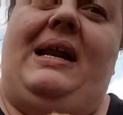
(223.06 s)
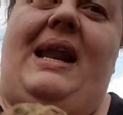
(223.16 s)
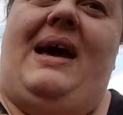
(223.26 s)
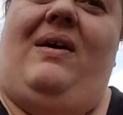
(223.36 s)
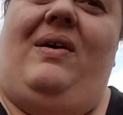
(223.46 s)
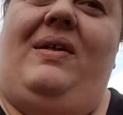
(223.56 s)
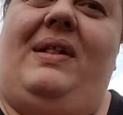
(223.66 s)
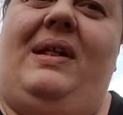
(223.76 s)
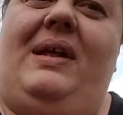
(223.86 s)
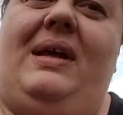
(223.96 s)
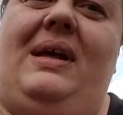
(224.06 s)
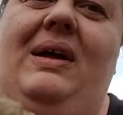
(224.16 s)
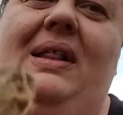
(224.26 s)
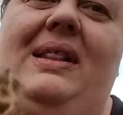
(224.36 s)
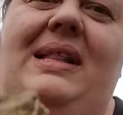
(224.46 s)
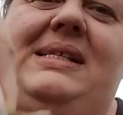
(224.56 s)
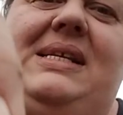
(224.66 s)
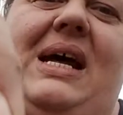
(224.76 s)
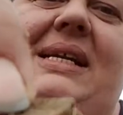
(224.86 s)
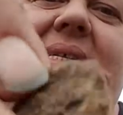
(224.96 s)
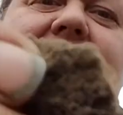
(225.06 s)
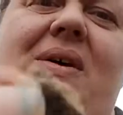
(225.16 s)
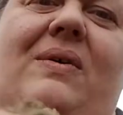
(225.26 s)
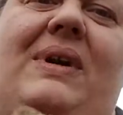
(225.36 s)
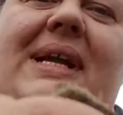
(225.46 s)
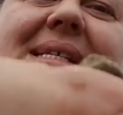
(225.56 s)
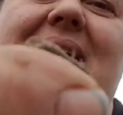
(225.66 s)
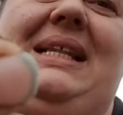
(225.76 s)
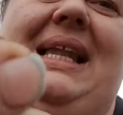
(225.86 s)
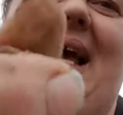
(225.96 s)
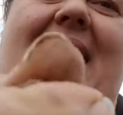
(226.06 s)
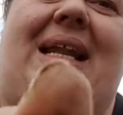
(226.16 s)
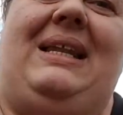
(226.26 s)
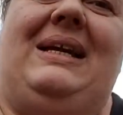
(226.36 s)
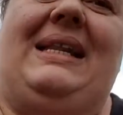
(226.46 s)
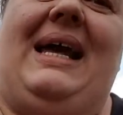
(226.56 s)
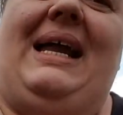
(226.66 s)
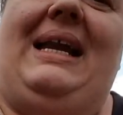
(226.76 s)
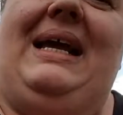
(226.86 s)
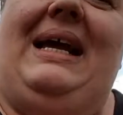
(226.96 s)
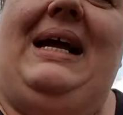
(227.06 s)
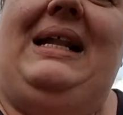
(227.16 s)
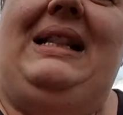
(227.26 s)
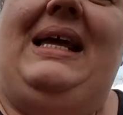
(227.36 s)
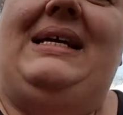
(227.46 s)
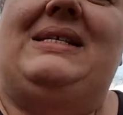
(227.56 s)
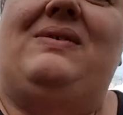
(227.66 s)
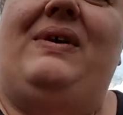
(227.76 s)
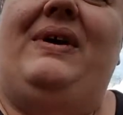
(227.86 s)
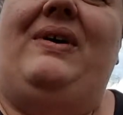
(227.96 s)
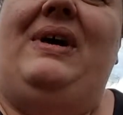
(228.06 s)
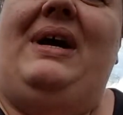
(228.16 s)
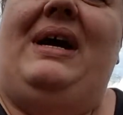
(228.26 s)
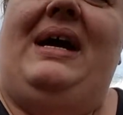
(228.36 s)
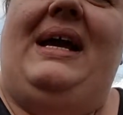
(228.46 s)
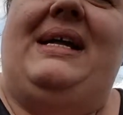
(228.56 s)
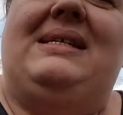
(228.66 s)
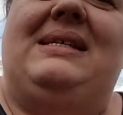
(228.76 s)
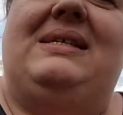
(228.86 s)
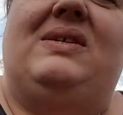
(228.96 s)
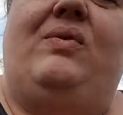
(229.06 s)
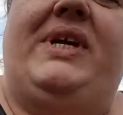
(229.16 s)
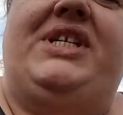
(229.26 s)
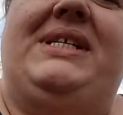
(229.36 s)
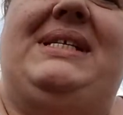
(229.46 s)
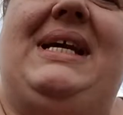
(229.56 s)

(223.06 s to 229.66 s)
Now, it's not a stone, it's clay. Look at that. Clay soil. It squishes